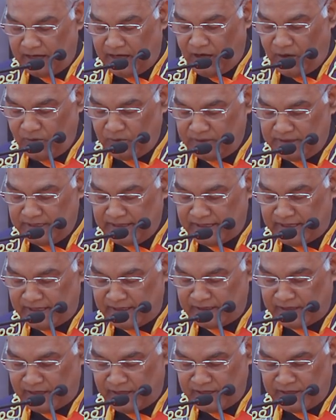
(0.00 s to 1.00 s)
how they
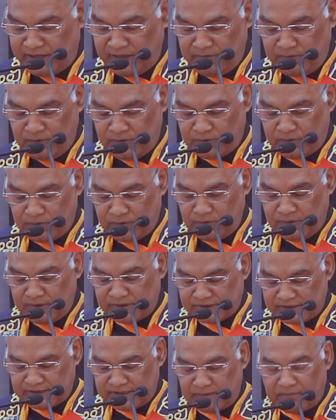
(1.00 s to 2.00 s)
can contribute to
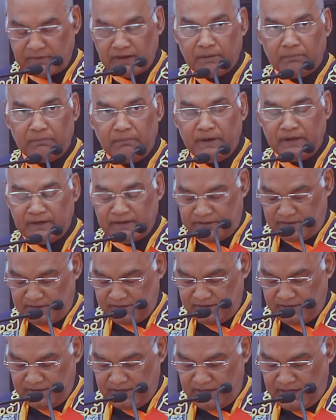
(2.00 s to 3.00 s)
its development
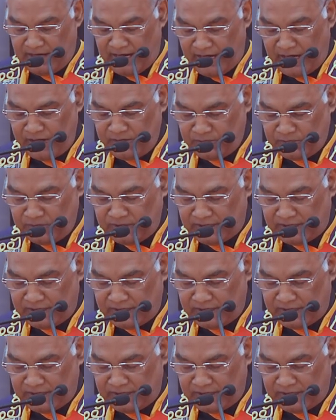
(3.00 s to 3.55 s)
and to